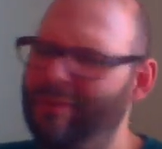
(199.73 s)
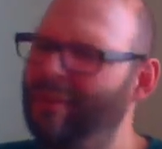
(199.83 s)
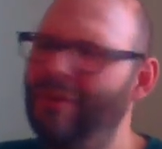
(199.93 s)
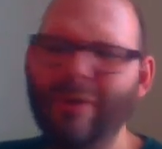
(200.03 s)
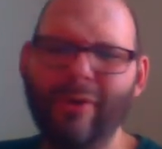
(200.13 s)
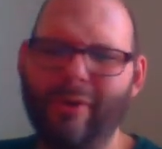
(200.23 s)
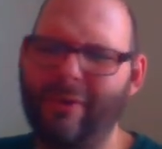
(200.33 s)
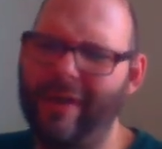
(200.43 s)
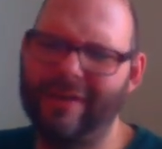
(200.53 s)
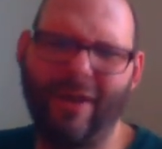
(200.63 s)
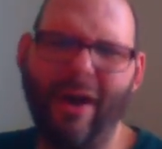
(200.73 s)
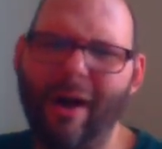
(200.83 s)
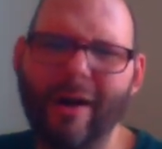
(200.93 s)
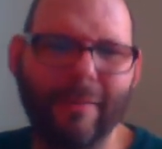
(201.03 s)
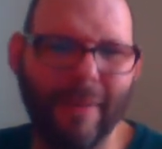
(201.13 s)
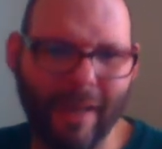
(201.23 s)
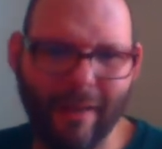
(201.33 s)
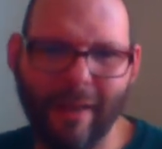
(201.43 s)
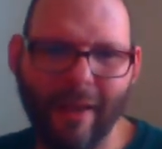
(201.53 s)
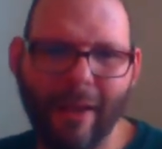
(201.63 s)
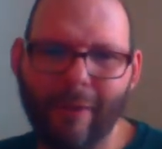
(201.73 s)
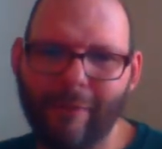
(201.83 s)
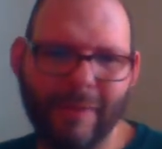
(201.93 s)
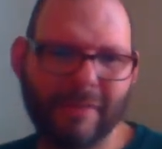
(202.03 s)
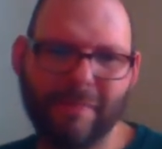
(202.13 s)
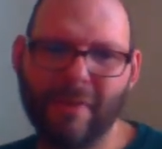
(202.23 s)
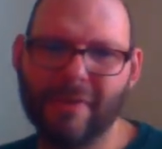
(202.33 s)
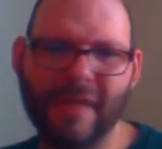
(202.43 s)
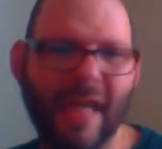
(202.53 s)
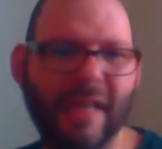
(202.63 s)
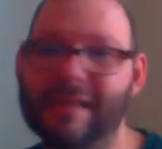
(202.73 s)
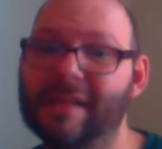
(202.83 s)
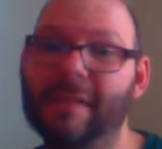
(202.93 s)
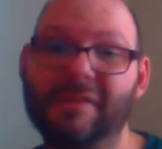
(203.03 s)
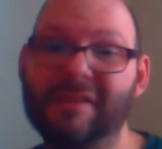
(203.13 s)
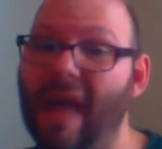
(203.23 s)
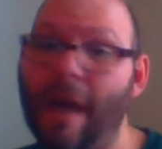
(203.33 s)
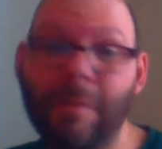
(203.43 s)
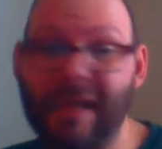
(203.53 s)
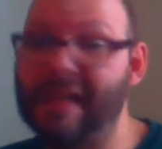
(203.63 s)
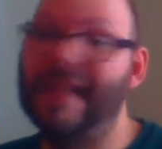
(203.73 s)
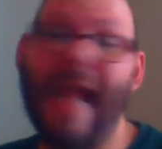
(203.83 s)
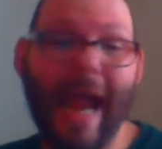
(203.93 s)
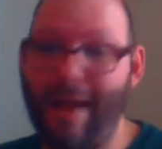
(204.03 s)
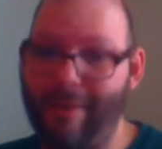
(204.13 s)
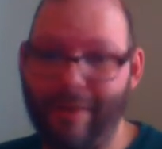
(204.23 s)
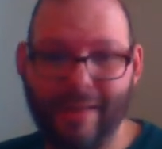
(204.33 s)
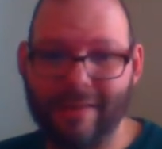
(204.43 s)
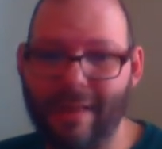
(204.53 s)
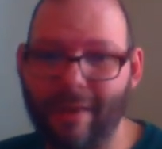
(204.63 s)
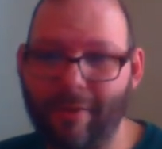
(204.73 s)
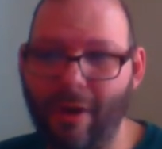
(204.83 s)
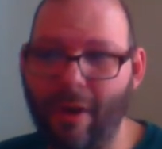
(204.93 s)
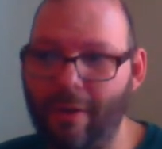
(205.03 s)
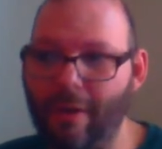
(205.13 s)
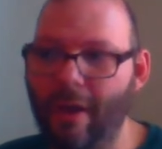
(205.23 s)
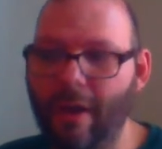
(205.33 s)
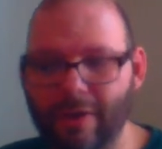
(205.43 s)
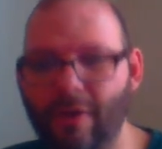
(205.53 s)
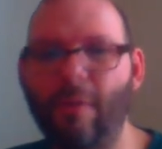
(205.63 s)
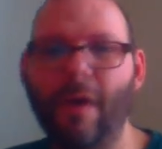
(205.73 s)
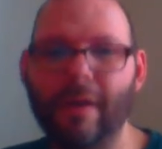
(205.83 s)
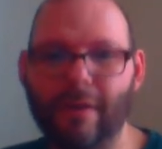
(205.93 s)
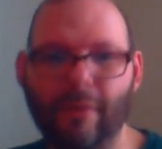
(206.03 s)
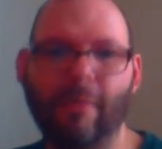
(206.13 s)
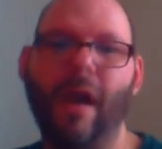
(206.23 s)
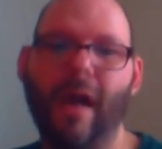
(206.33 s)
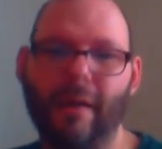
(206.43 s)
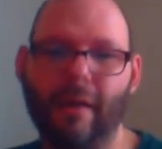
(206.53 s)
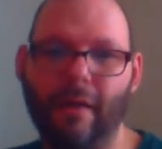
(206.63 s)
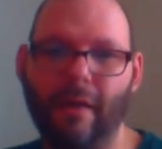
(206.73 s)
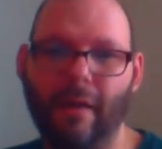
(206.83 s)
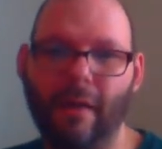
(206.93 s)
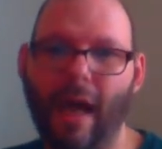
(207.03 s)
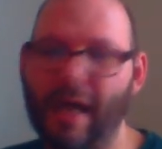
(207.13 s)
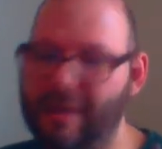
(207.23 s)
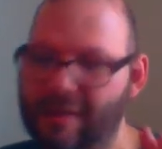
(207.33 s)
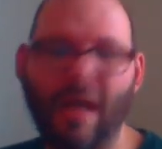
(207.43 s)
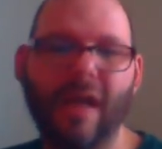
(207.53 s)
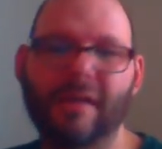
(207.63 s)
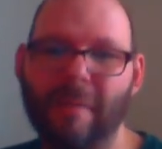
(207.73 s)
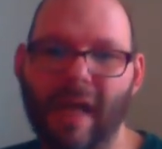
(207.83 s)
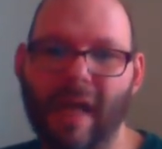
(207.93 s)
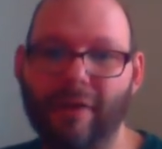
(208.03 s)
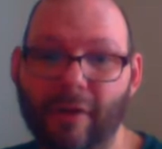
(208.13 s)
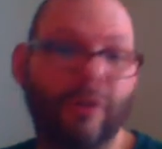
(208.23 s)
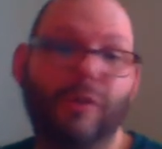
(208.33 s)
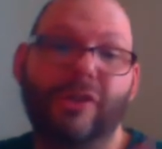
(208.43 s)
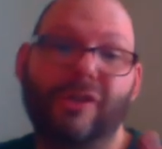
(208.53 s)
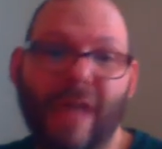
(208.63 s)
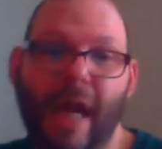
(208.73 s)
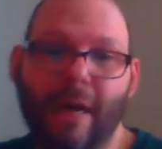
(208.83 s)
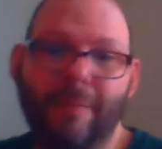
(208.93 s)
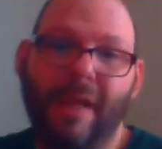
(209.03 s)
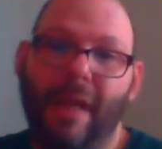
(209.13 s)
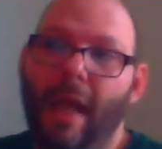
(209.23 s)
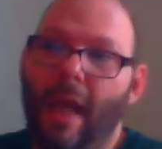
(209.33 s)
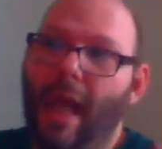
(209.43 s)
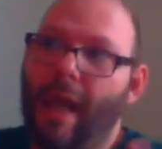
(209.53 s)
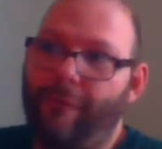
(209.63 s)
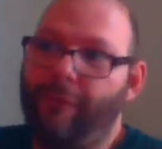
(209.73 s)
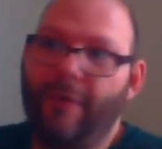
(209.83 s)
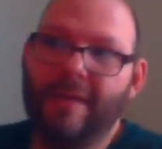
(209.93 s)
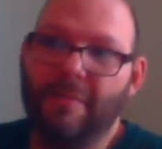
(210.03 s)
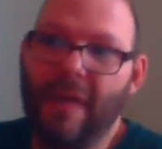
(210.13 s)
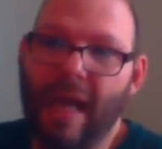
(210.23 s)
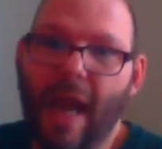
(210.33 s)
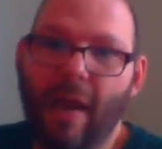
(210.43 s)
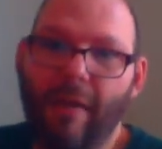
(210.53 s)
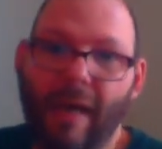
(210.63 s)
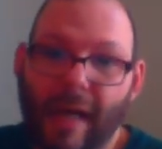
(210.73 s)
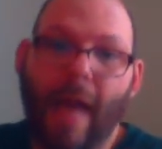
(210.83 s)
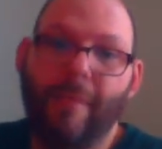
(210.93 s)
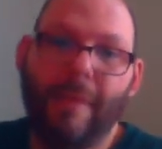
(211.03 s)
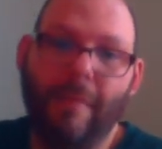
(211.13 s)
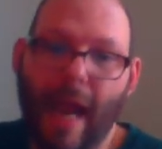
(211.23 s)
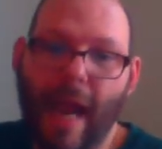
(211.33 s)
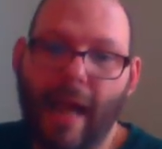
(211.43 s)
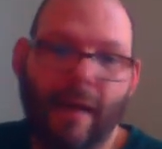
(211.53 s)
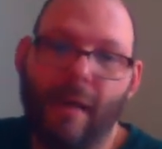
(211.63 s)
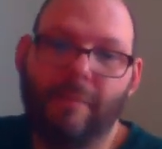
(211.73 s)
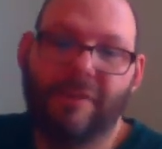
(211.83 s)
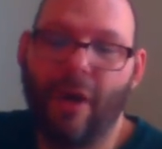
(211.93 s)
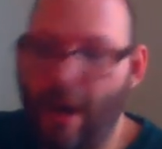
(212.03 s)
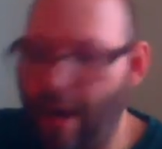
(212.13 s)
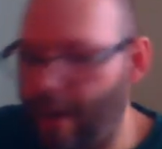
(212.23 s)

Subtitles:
ludicrous argument from this person that just keeps doubling down instead of going, you know what, you're right, I just lost my head, you just scared me and it freaked me out and it got me mad and I'm sorry.